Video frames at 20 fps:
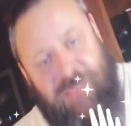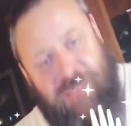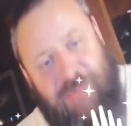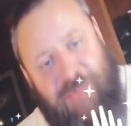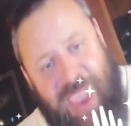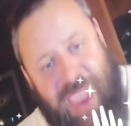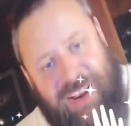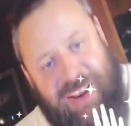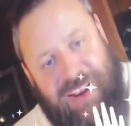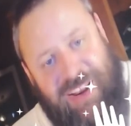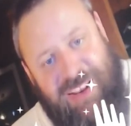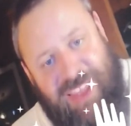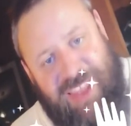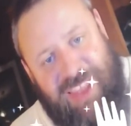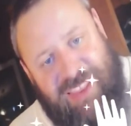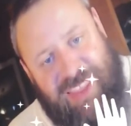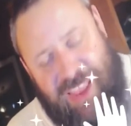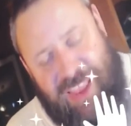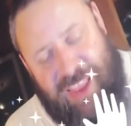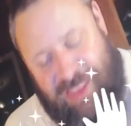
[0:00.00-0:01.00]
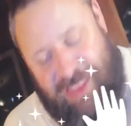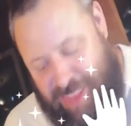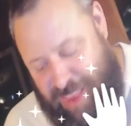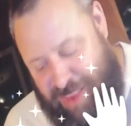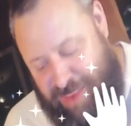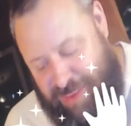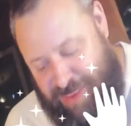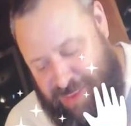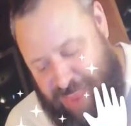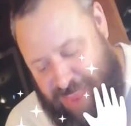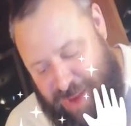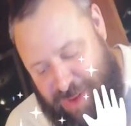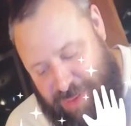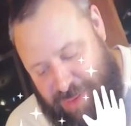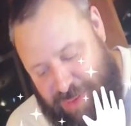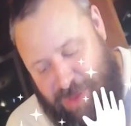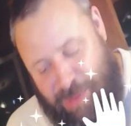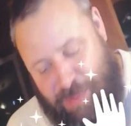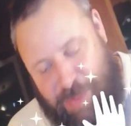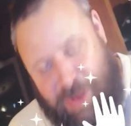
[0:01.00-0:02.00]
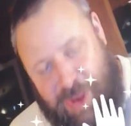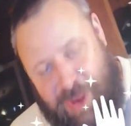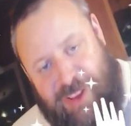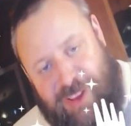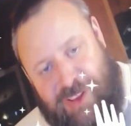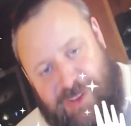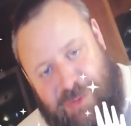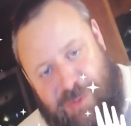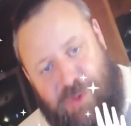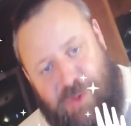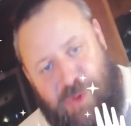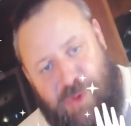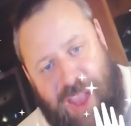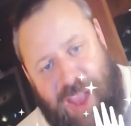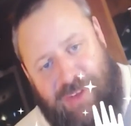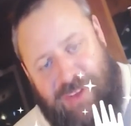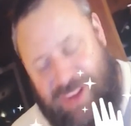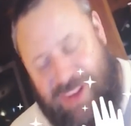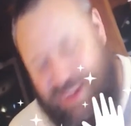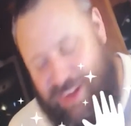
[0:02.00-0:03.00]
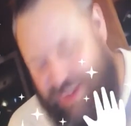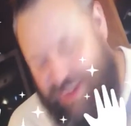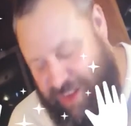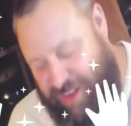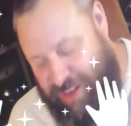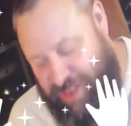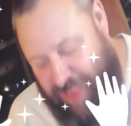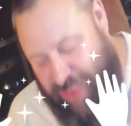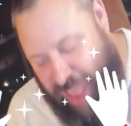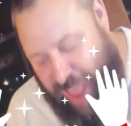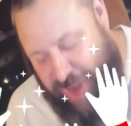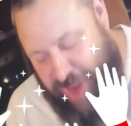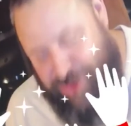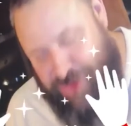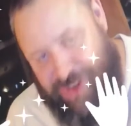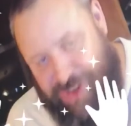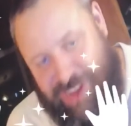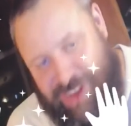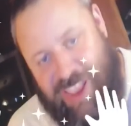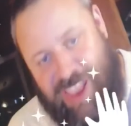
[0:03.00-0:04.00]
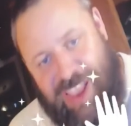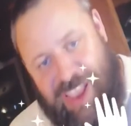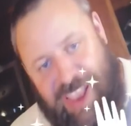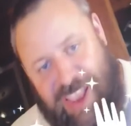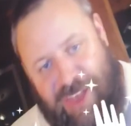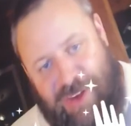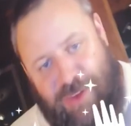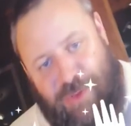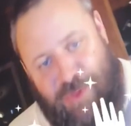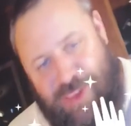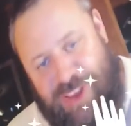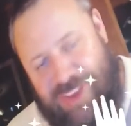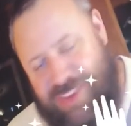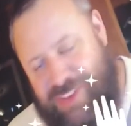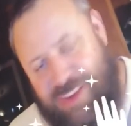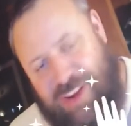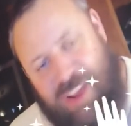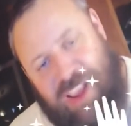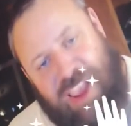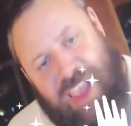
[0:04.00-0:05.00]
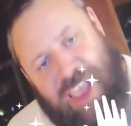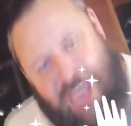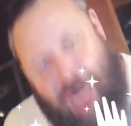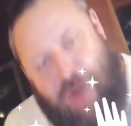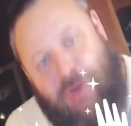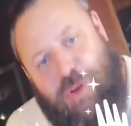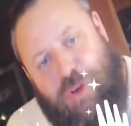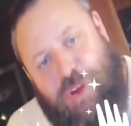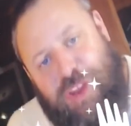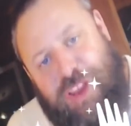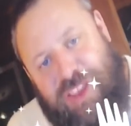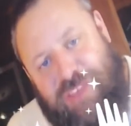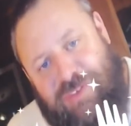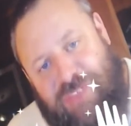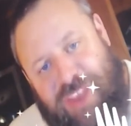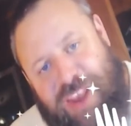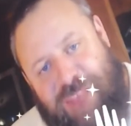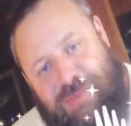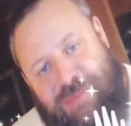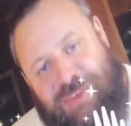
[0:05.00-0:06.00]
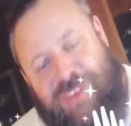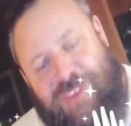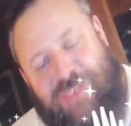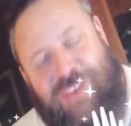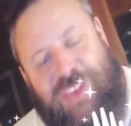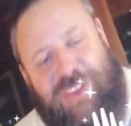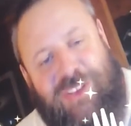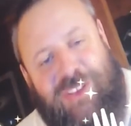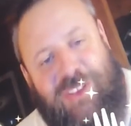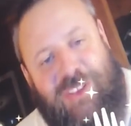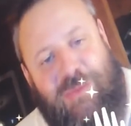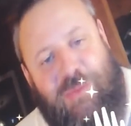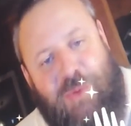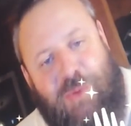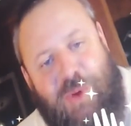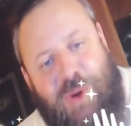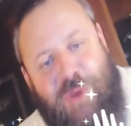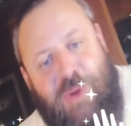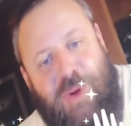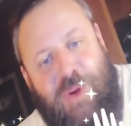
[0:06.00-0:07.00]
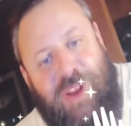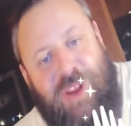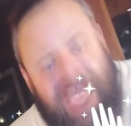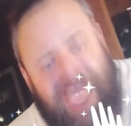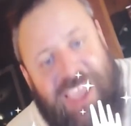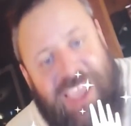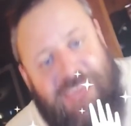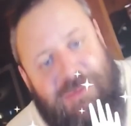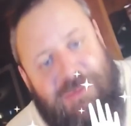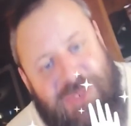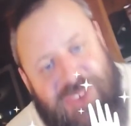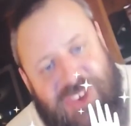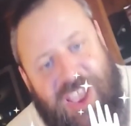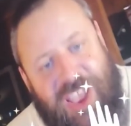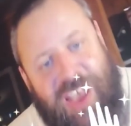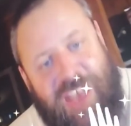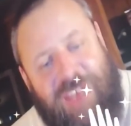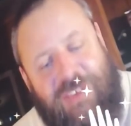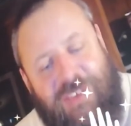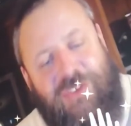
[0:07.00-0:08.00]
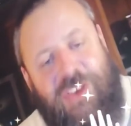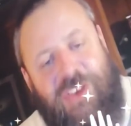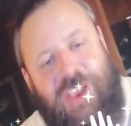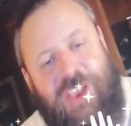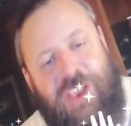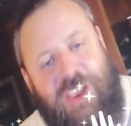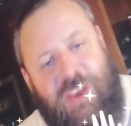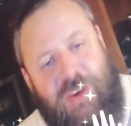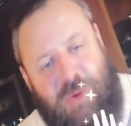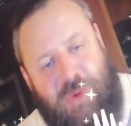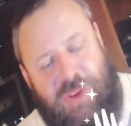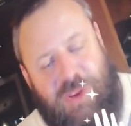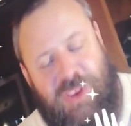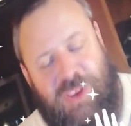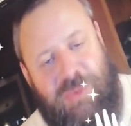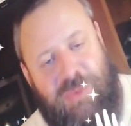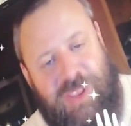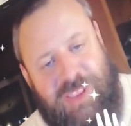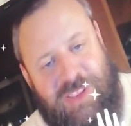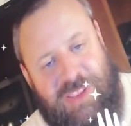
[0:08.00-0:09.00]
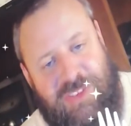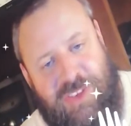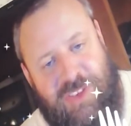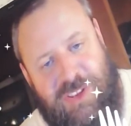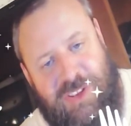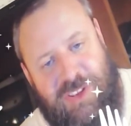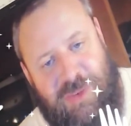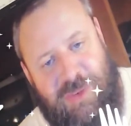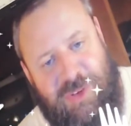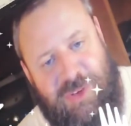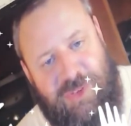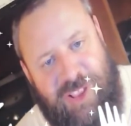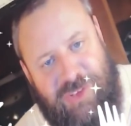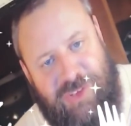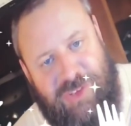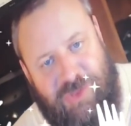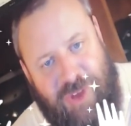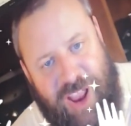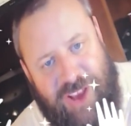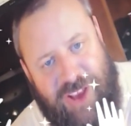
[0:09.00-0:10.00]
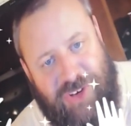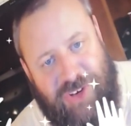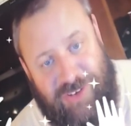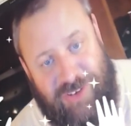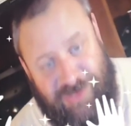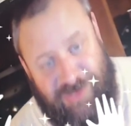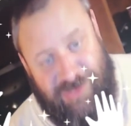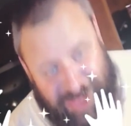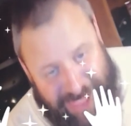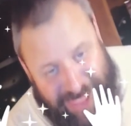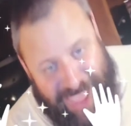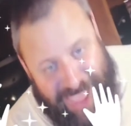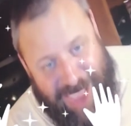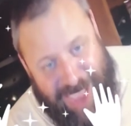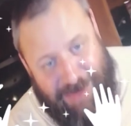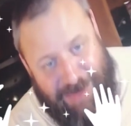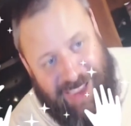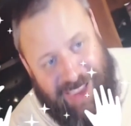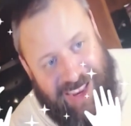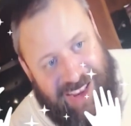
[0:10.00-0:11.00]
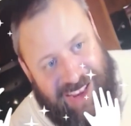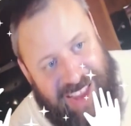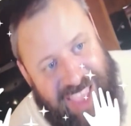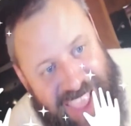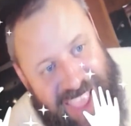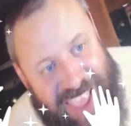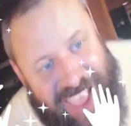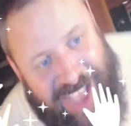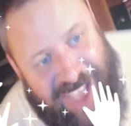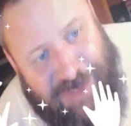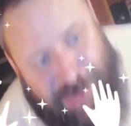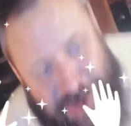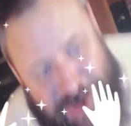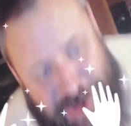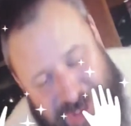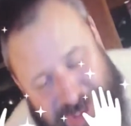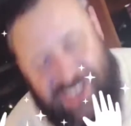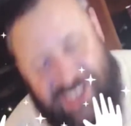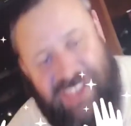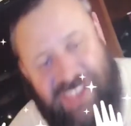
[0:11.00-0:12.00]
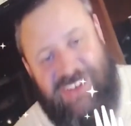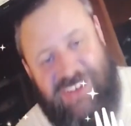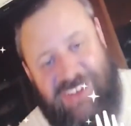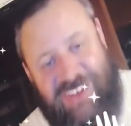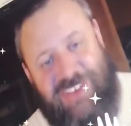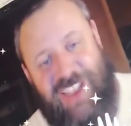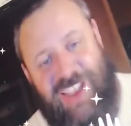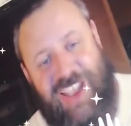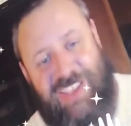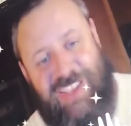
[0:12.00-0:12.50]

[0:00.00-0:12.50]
I know. It is trifling. Isn't that a shame? Somebody cared about a human life enough to give him a fair chance in this fight?